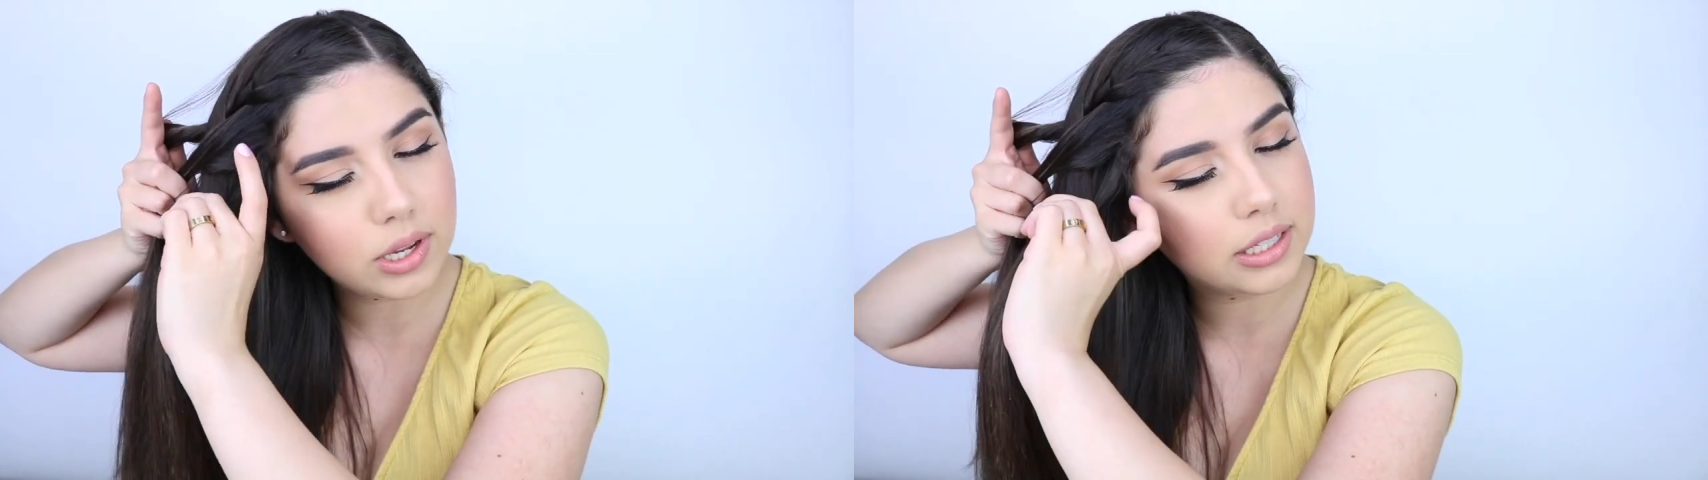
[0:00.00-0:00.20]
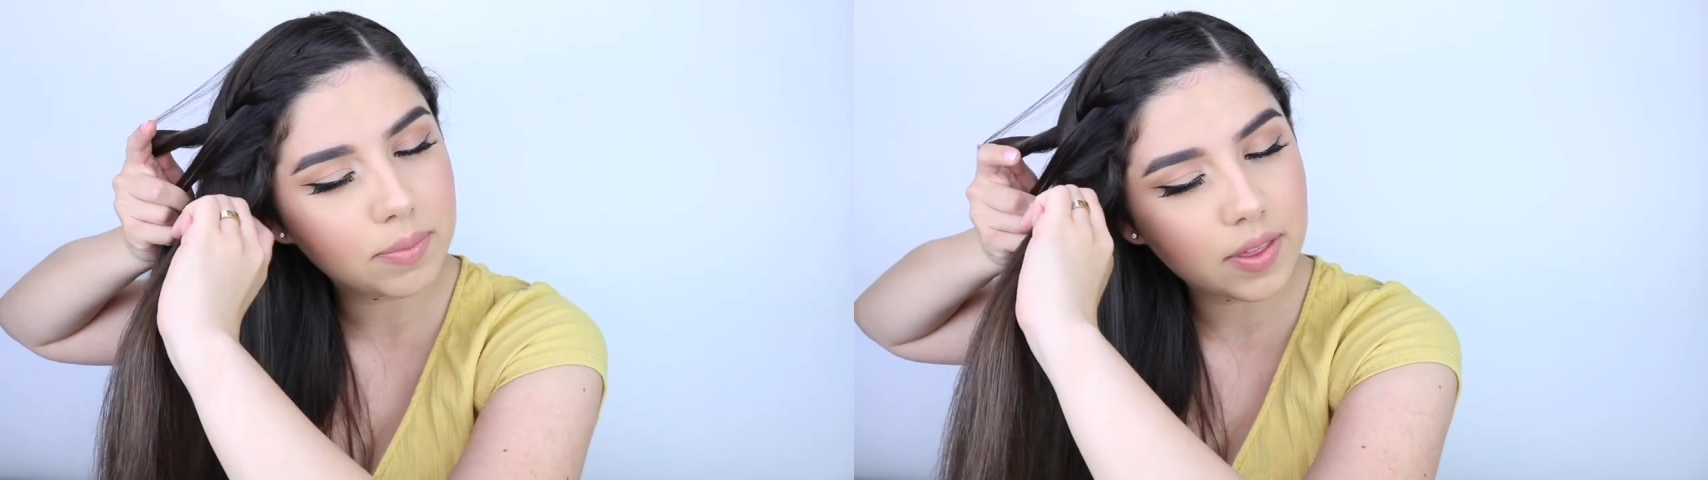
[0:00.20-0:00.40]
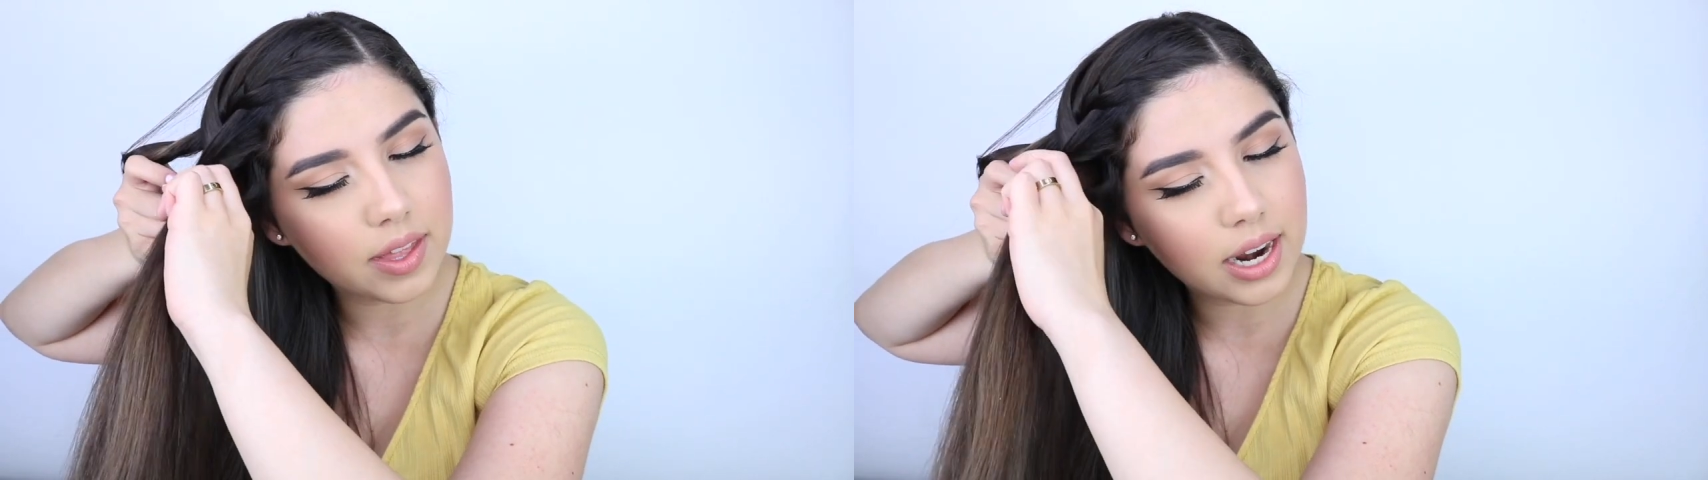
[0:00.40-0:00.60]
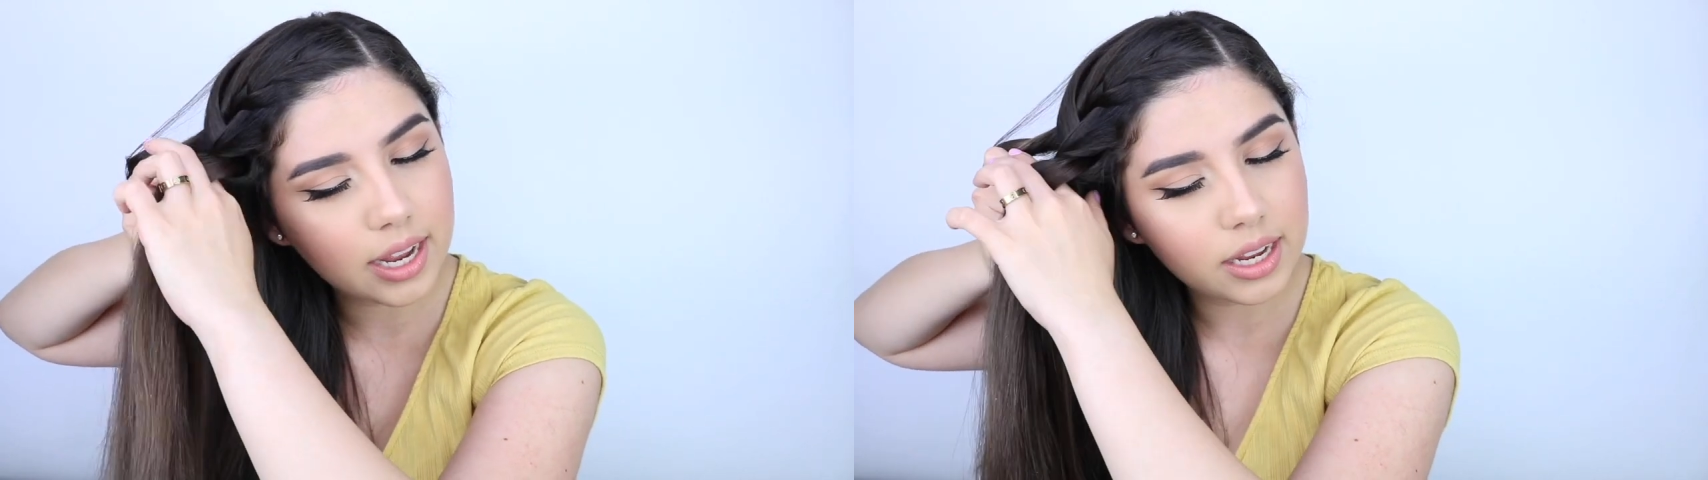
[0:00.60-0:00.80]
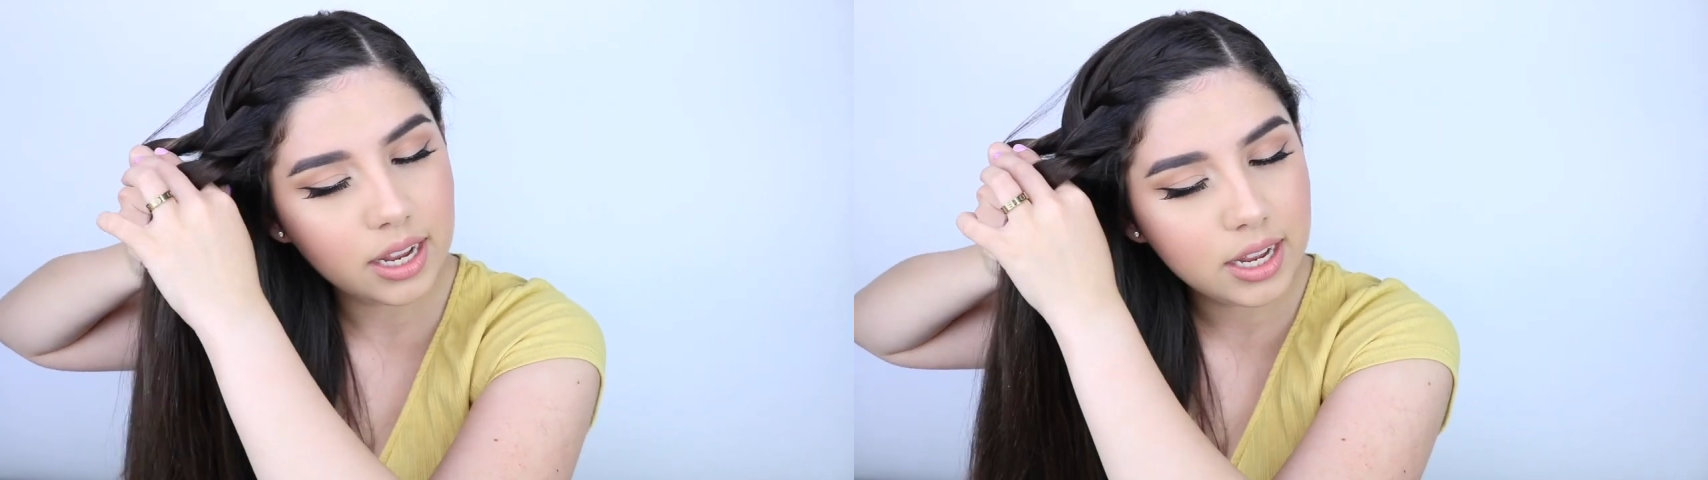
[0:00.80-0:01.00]
It's something that
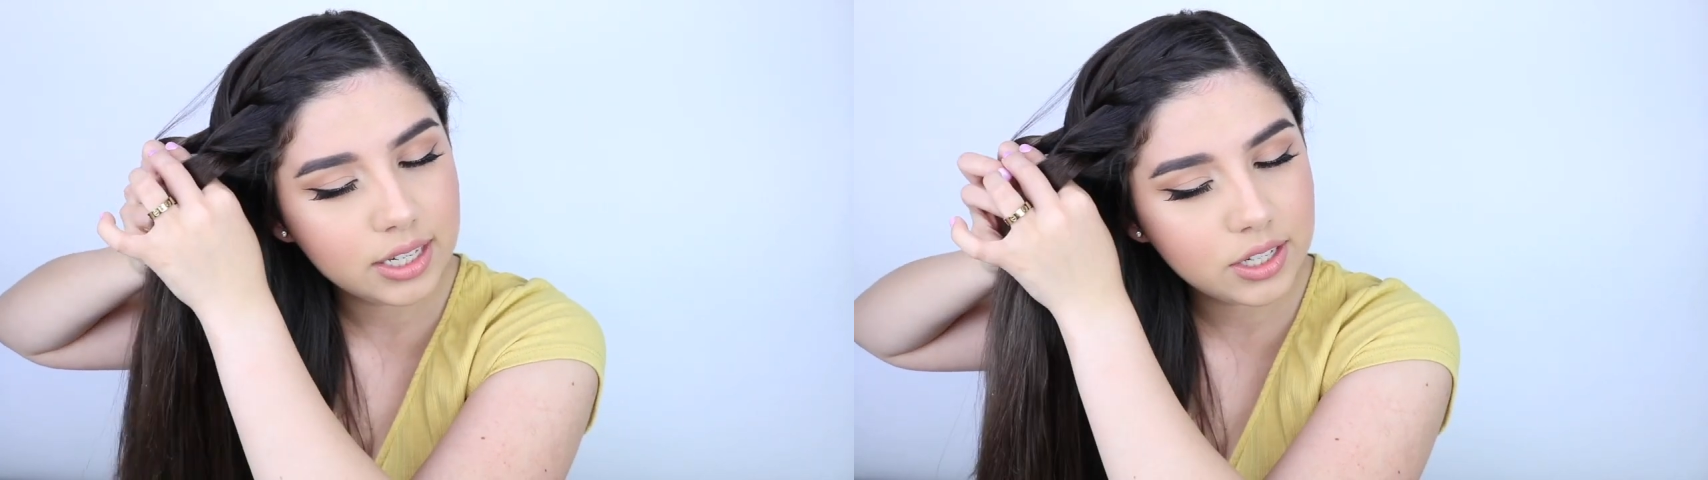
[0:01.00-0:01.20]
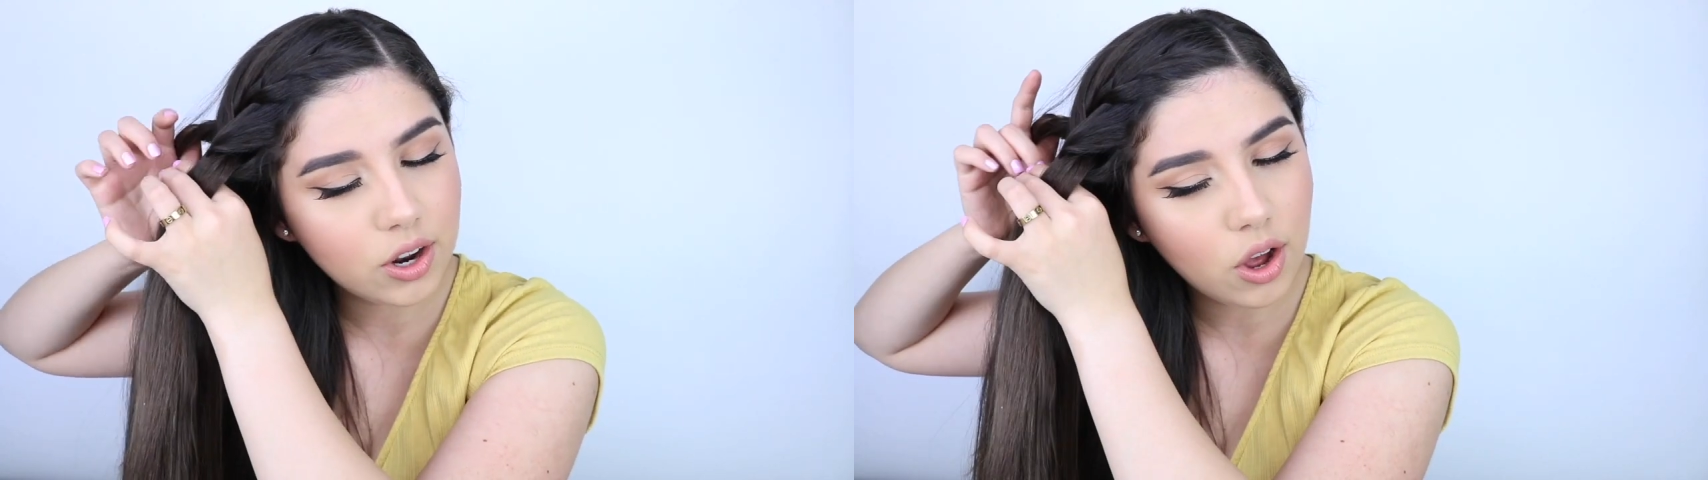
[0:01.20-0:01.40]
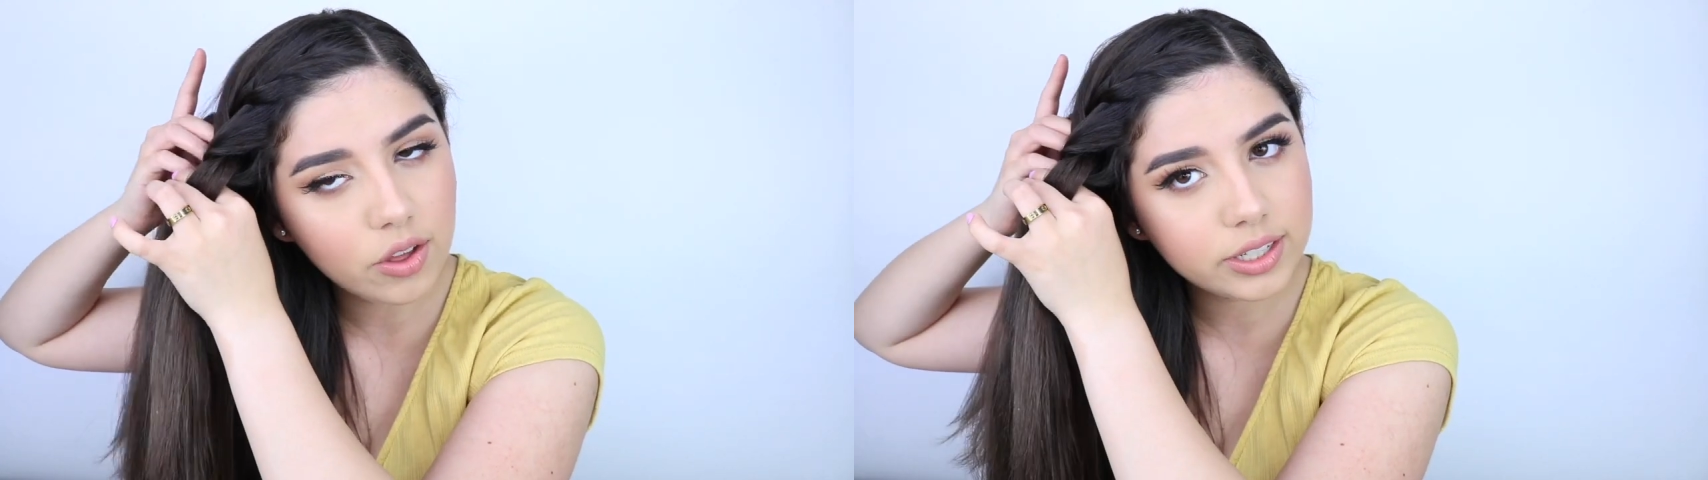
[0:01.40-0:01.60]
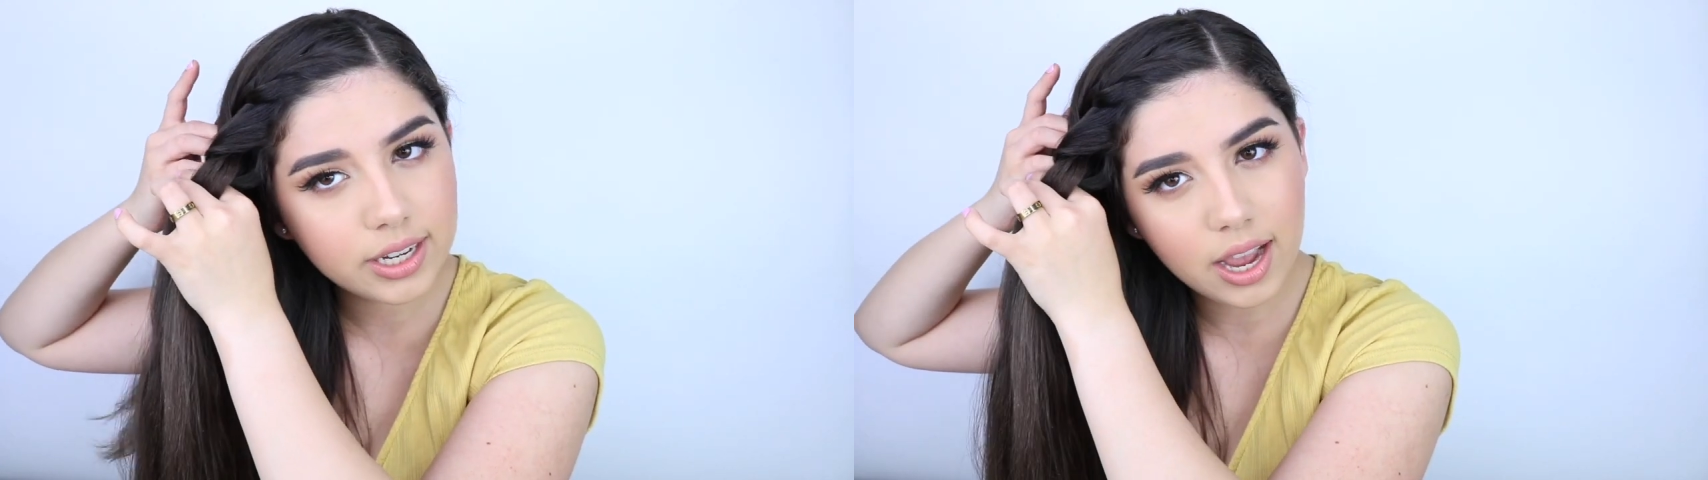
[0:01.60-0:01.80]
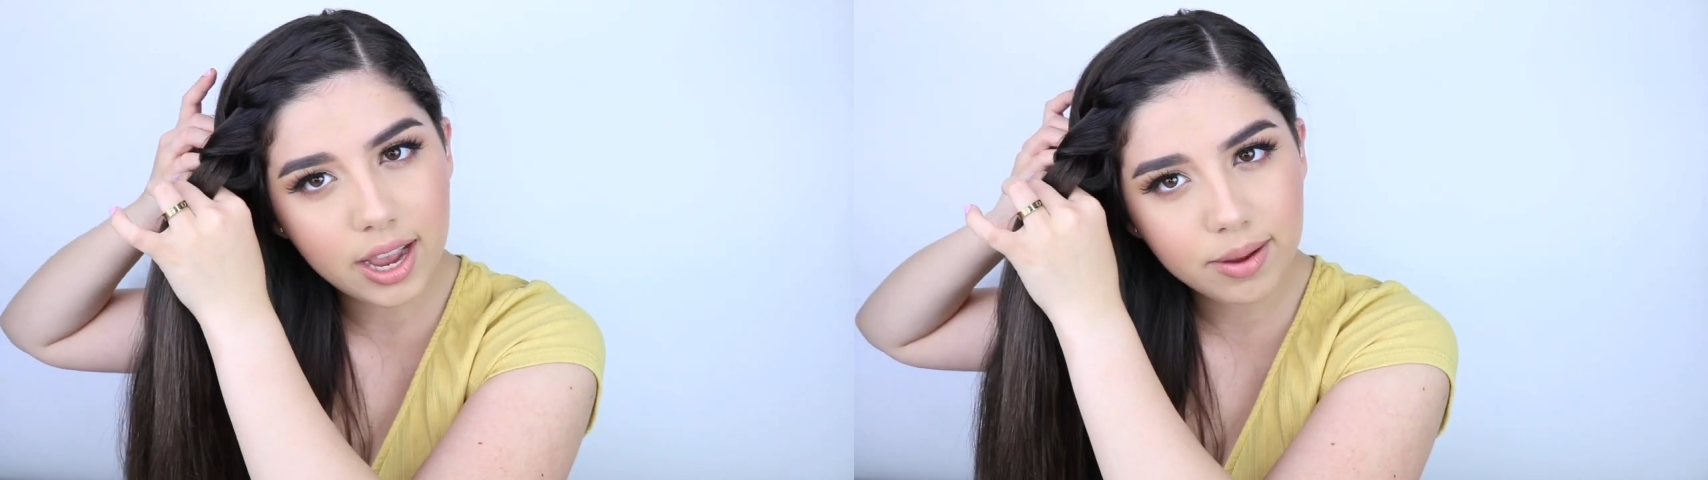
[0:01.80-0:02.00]
I did all the
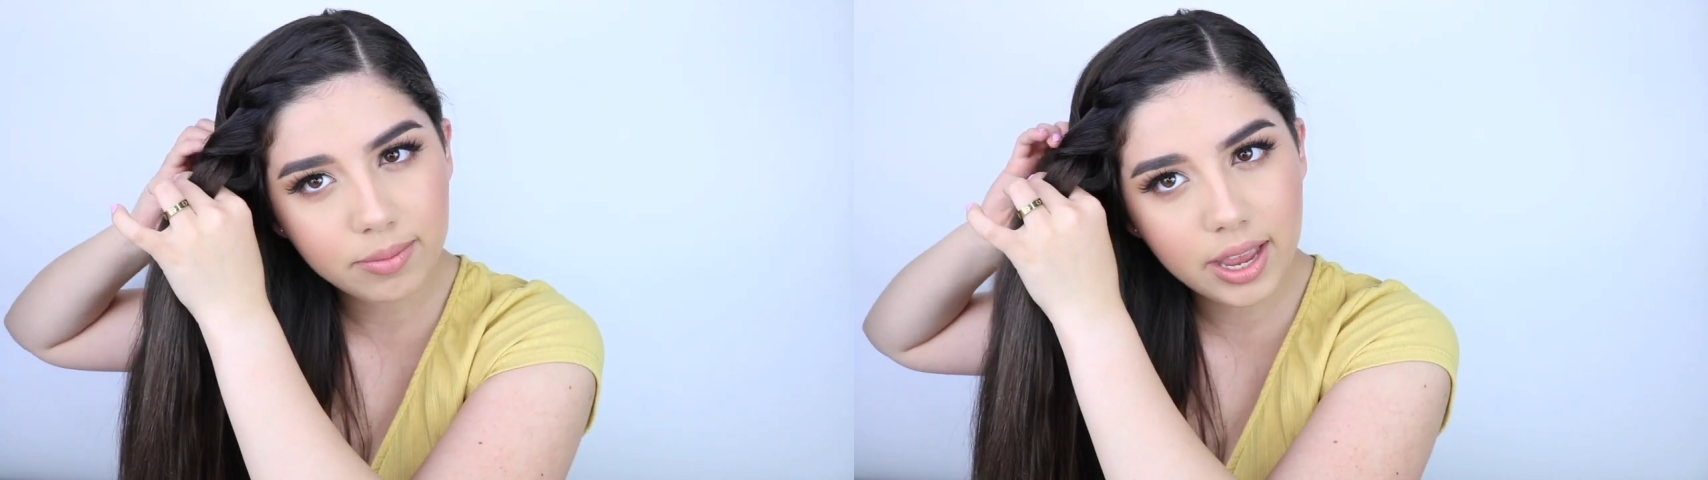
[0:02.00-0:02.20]
time